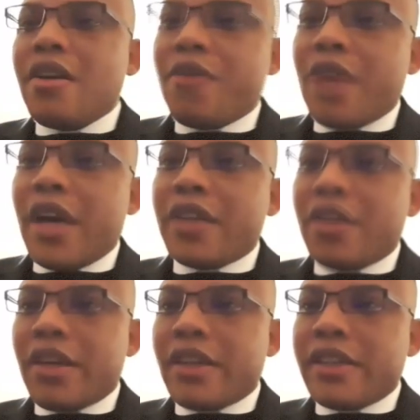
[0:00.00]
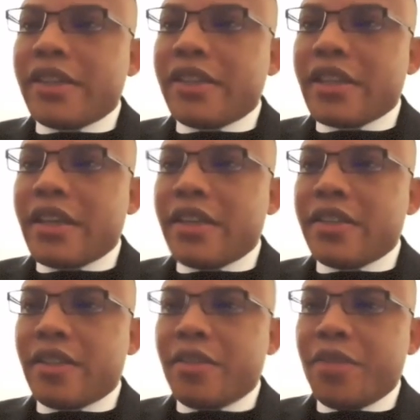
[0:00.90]
for her doggedness and her
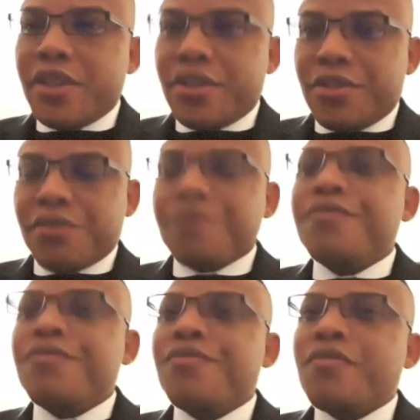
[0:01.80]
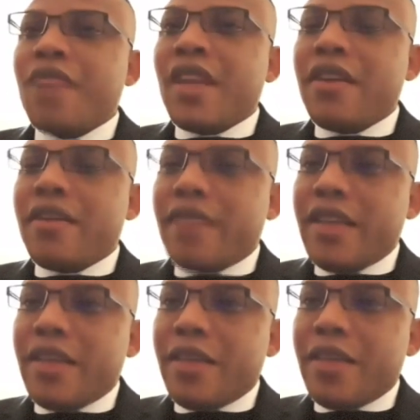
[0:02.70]
determination. The thing
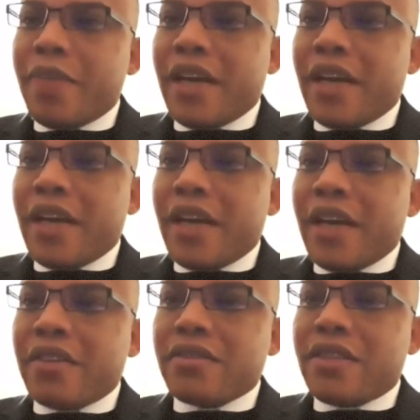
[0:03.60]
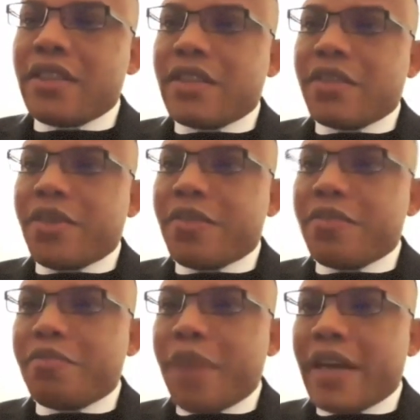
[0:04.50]
about this set of
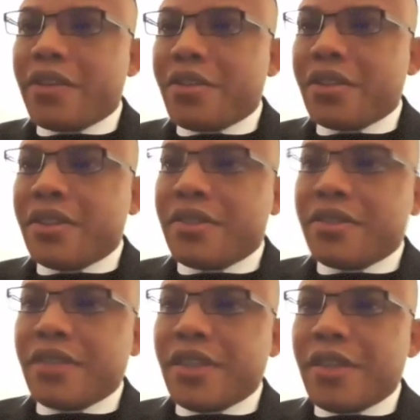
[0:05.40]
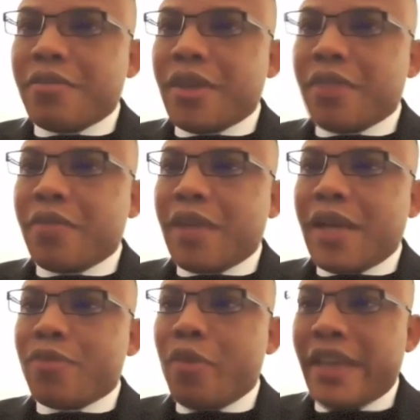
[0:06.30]
um, paranoid um, um,
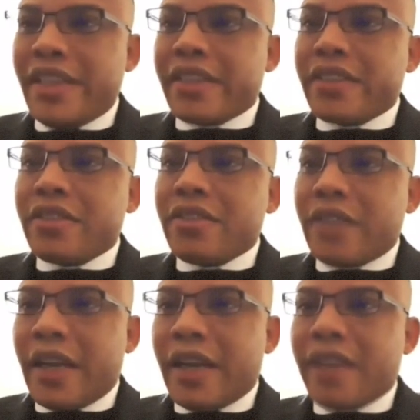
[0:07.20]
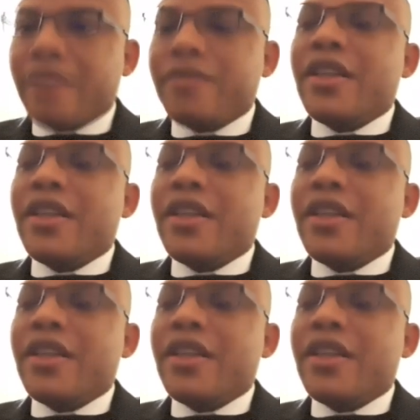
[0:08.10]
kleptomaniacs you have,